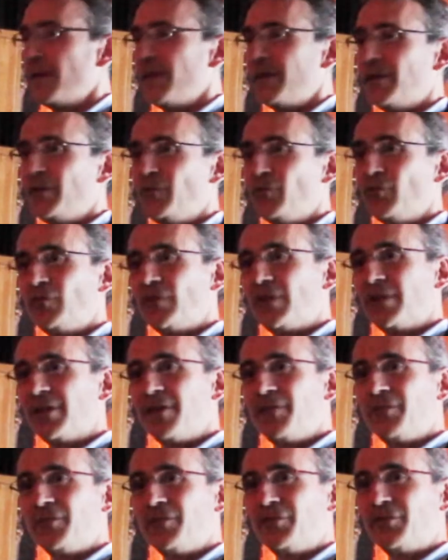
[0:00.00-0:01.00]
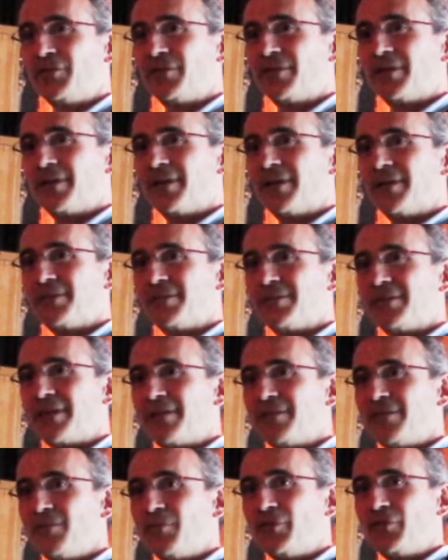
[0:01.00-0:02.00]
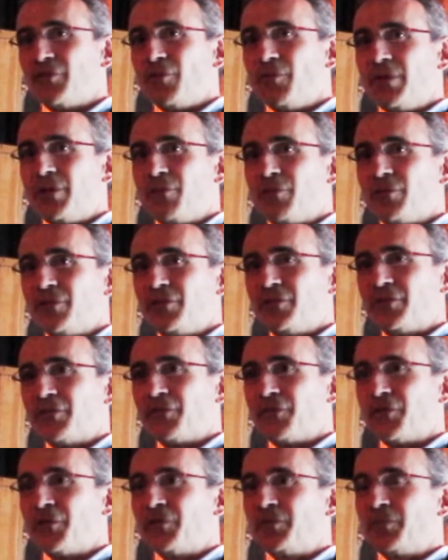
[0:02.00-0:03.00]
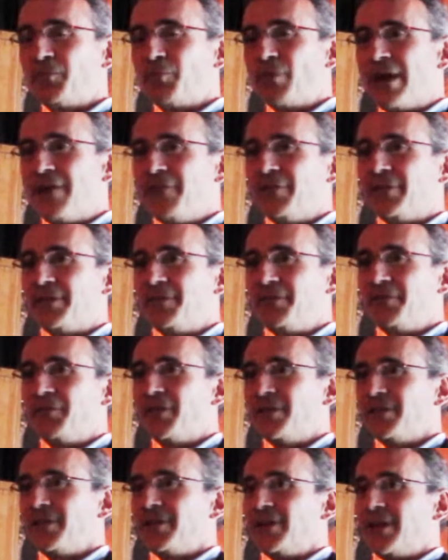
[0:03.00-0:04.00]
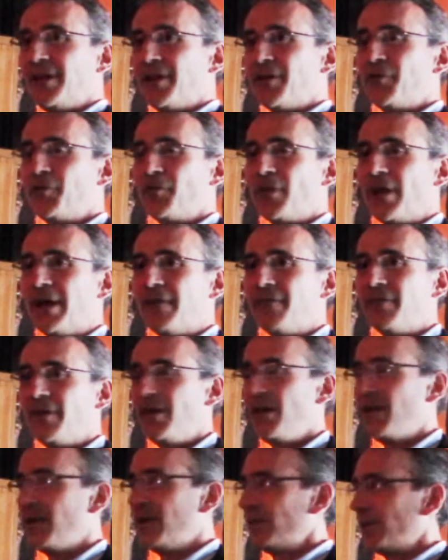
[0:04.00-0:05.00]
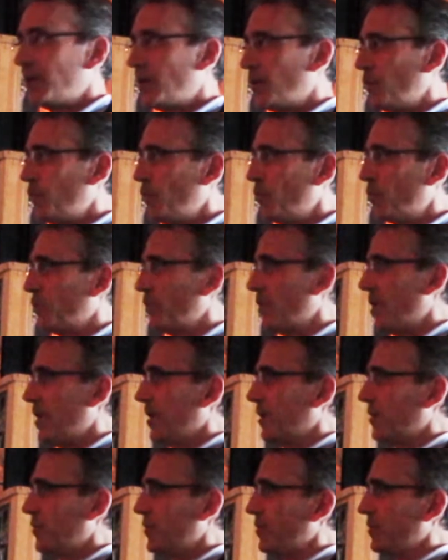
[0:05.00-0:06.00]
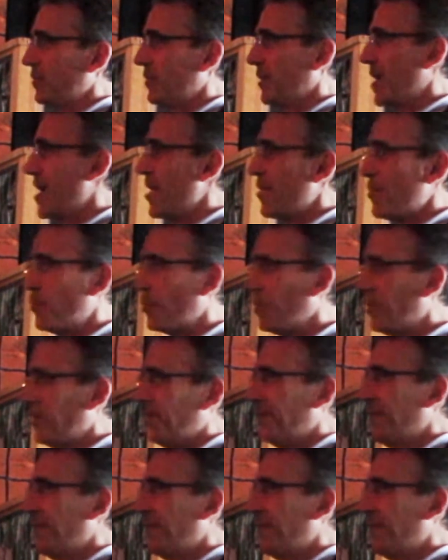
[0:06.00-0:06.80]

Interesting enough, this is, as someone told me, this is the first privately funded aircraft to go supersonic since the Concorde.